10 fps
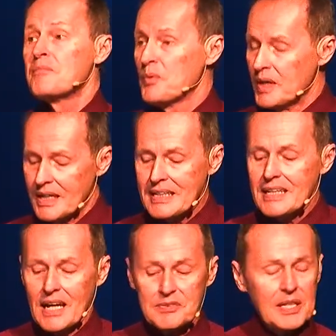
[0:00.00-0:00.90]
Well,
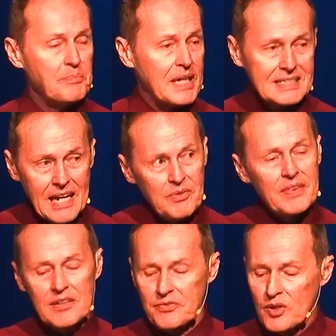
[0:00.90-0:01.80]
again, I said because
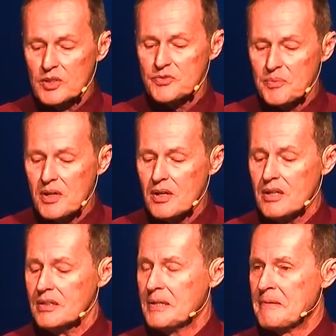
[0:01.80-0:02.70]
everything flows from the heart.